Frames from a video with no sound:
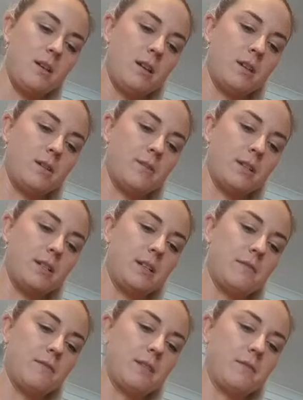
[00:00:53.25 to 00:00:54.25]
Get a
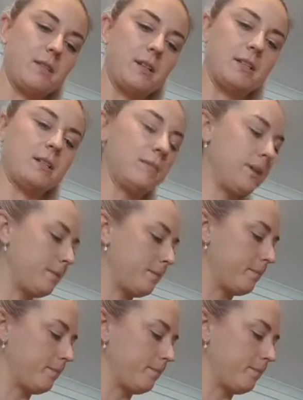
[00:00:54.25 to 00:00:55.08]
rough estimate.